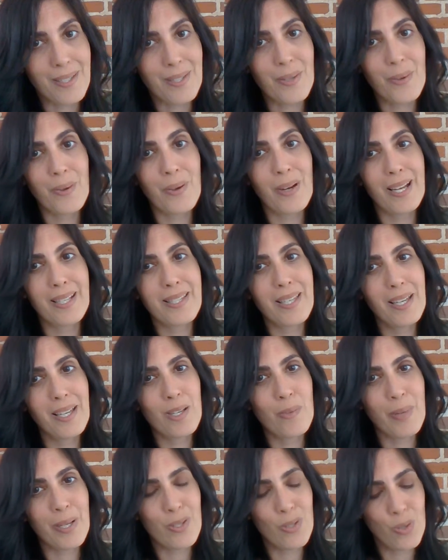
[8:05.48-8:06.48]
I'll tell you
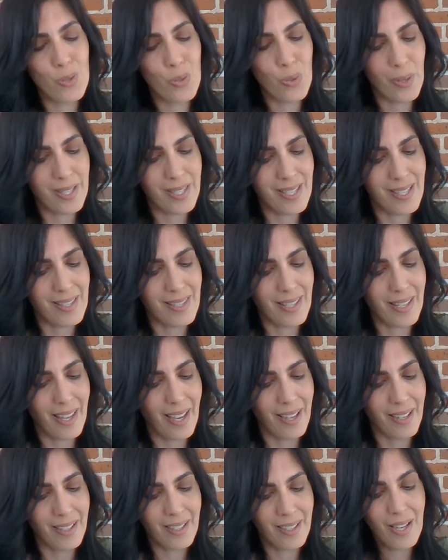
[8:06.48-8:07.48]
my two questions again.
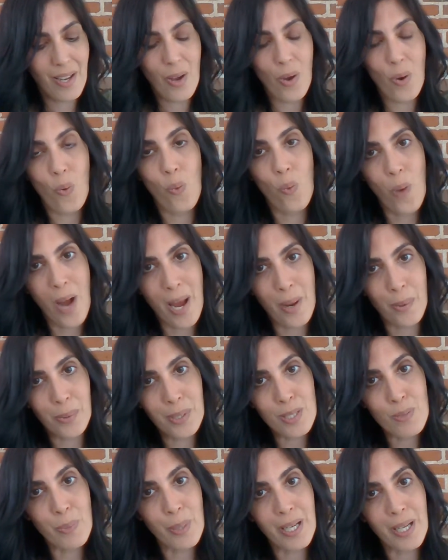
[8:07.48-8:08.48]
Why was
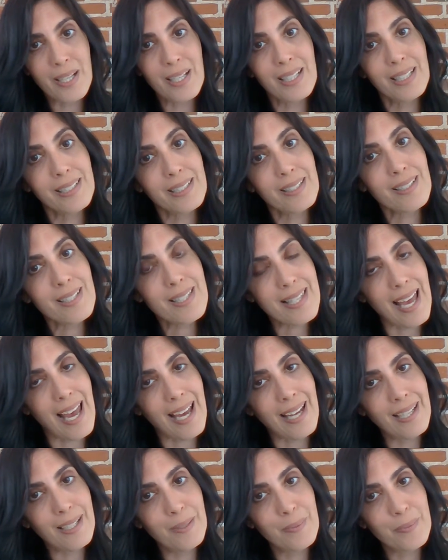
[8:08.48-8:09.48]
Bud a little sad?
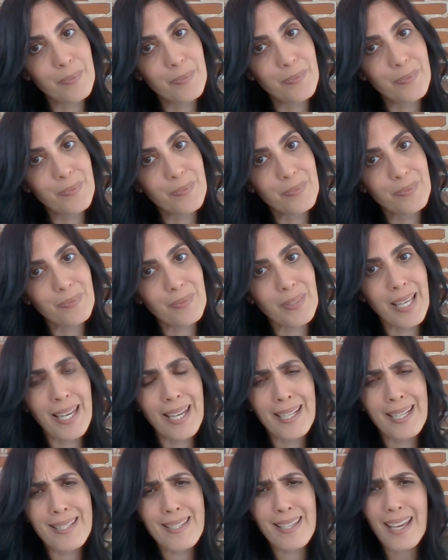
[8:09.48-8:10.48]

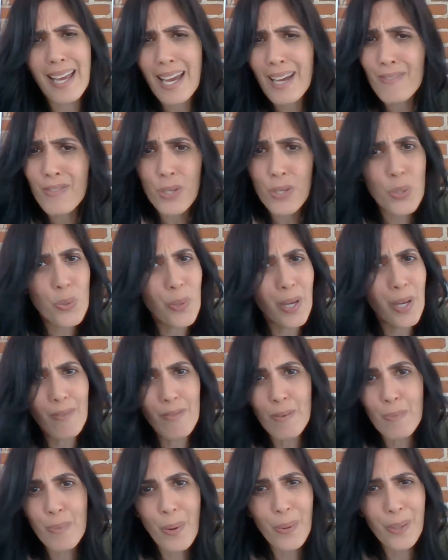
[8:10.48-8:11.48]
And have you ever
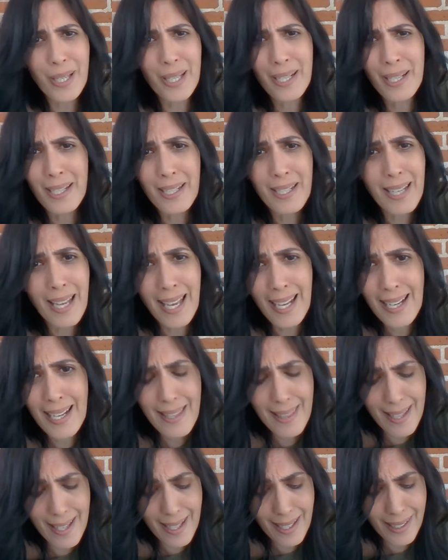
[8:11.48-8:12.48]
broken
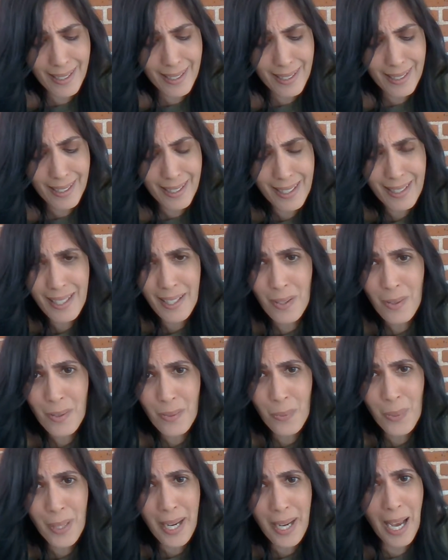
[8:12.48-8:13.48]
anything? And then
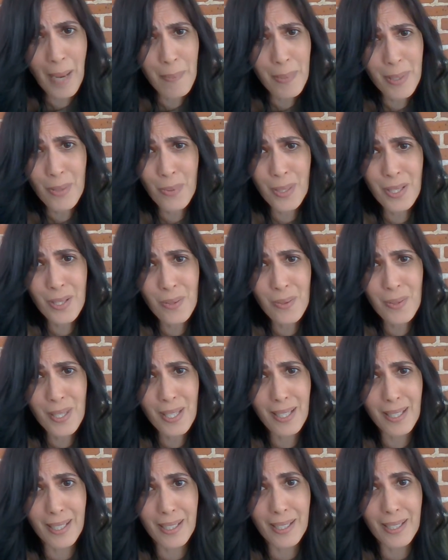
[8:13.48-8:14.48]
what happened when you
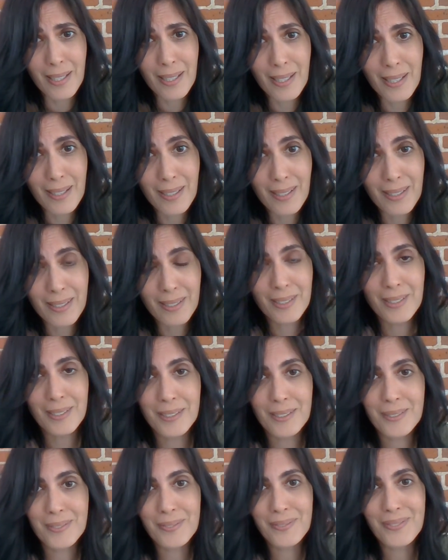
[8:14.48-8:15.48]
did?
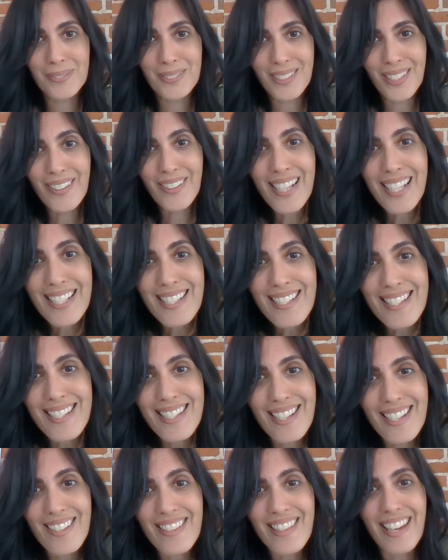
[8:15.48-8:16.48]
Go ahead and
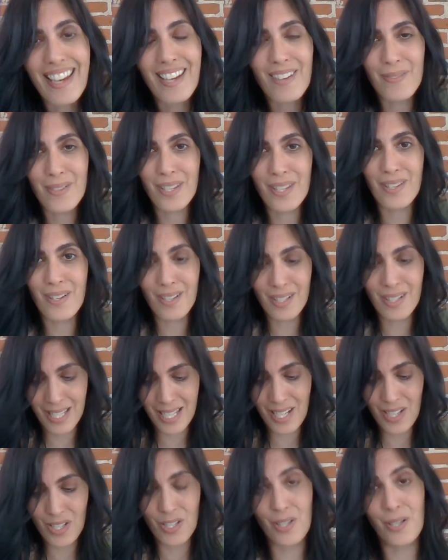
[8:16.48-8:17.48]
share that with your
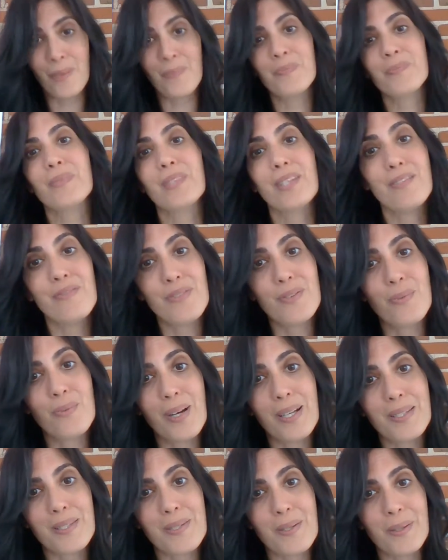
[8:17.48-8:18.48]
teacher if you
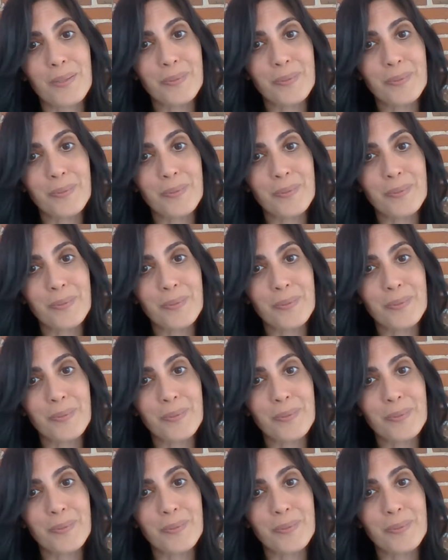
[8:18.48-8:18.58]
want to.